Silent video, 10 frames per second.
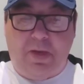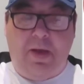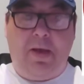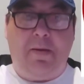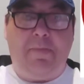
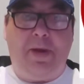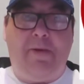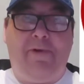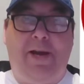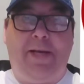
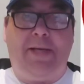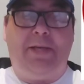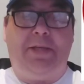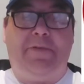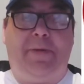
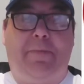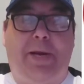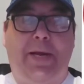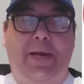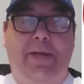ratings for
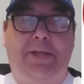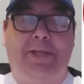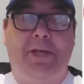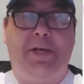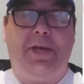
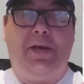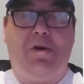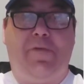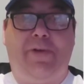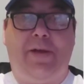players
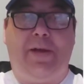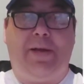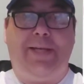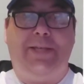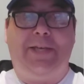over
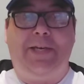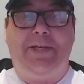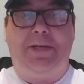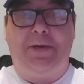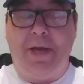last
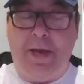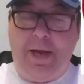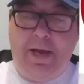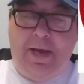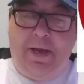season.
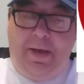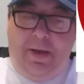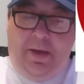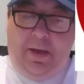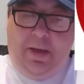
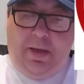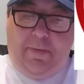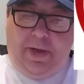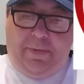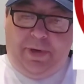
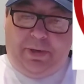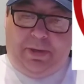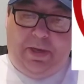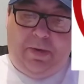I will